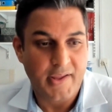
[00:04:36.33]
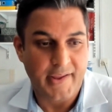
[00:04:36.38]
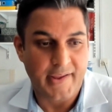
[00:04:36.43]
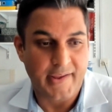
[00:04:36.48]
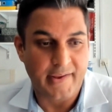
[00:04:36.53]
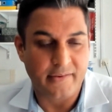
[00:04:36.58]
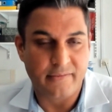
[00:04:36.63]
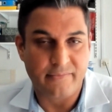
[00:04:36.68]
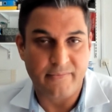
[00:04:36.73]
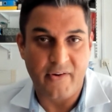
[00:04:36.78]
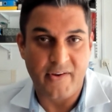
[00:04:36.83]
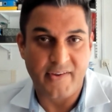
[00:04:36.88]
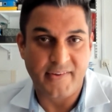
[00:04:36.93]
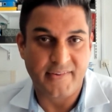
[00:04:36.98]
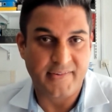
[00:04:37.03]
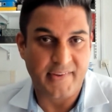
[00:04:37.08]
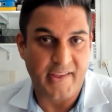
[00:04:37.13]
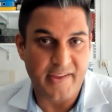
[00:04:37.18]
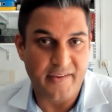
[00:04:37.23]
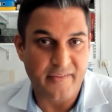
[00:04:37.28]
It's very
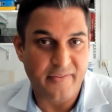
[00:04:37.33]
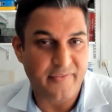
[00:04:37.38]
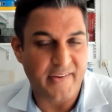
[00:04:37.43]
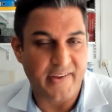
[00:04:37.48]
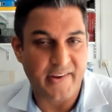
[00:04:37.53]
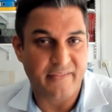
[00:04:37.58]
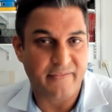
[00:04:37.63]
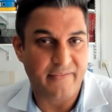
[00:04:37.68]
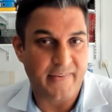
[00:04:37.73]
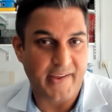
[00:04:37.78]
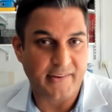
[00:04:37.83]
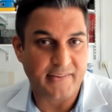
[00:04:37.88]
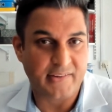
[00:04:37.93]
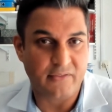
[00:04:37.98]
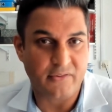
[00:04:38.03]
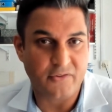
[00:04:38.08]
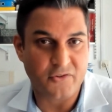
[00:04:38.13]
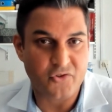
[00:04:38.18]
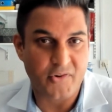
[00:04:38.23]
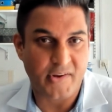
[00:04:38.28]
safe and
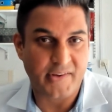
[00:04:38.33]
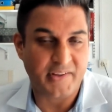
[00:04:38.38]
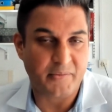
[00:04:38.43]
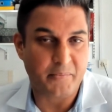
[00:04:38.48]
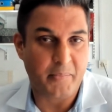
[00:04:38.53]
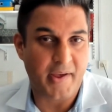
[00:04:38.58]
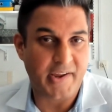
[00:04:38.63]
effective in treating